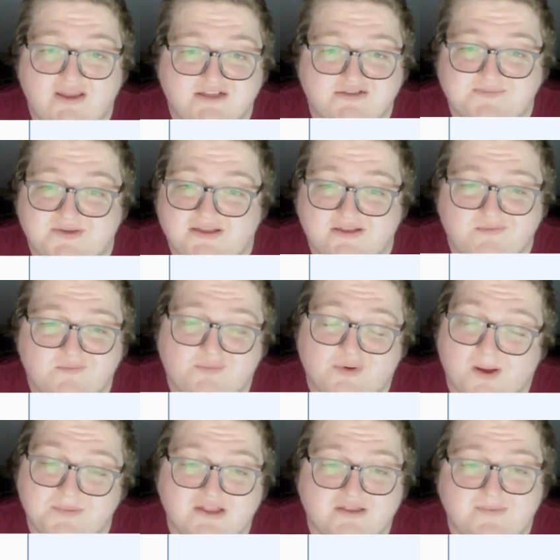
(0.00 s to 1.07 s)
He's been
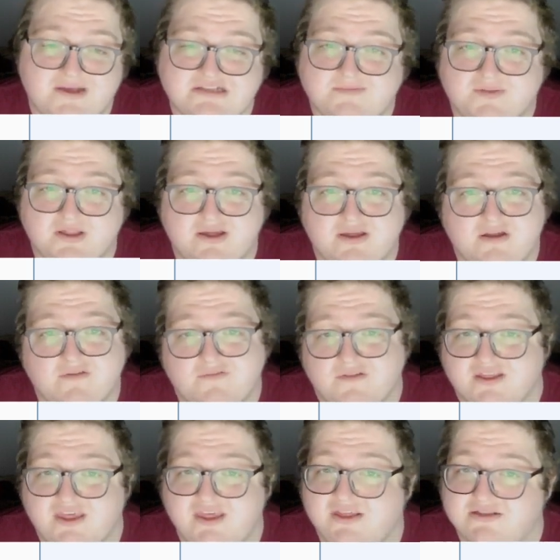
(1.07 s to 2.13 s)
probably the best player for
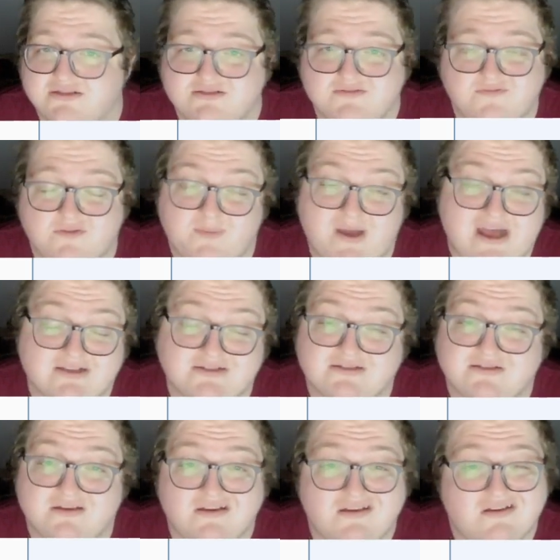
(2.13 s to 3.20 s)
the Kings for the
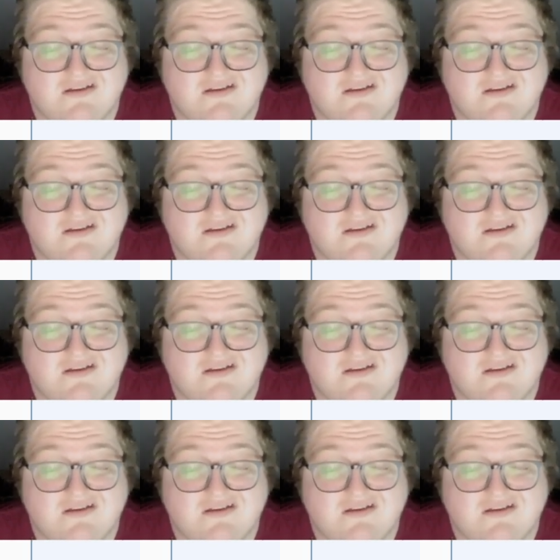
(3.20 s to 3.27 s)
past